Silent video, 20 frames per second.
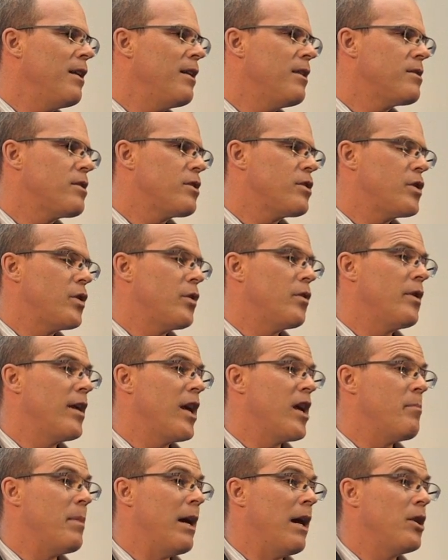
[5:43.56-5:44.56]
it is a
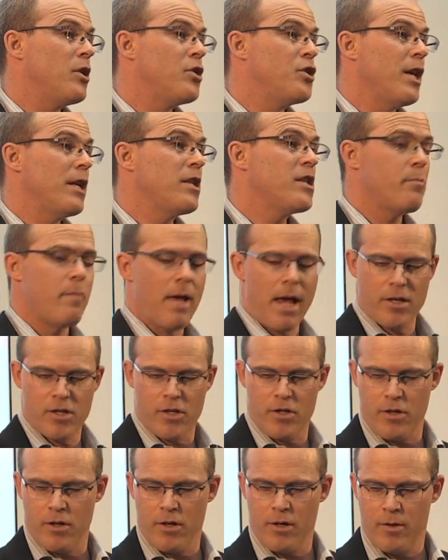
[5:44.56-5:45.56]
story about chess
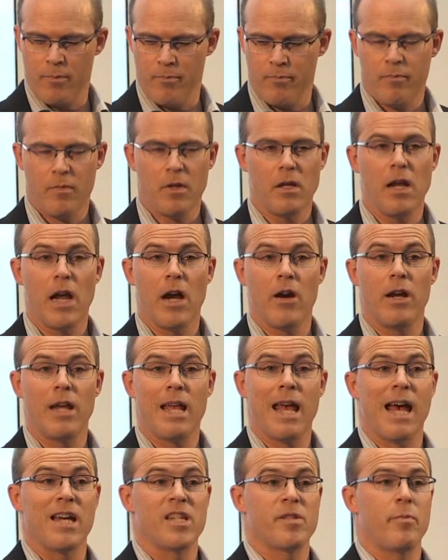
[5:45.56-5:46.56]
master Garry
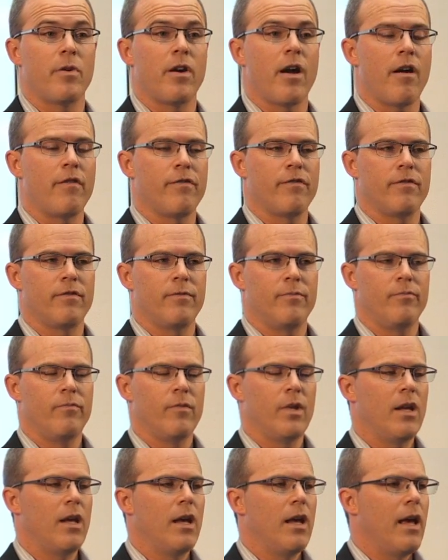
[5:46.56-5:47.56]
Kasparov.
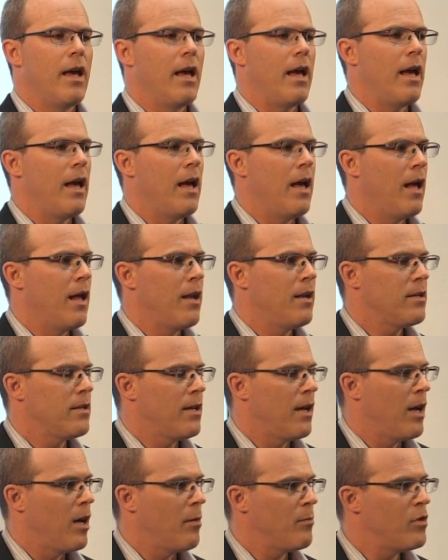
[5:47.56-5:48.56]
And
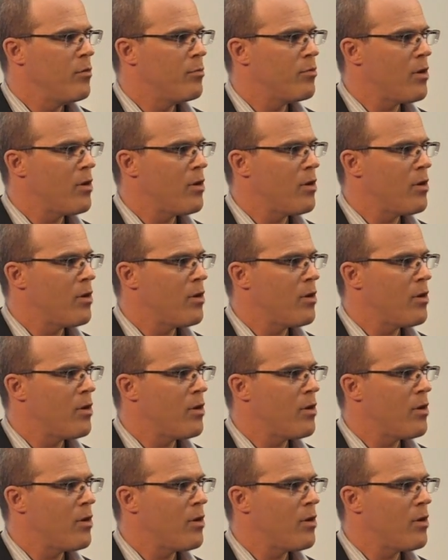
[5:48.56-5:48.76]
you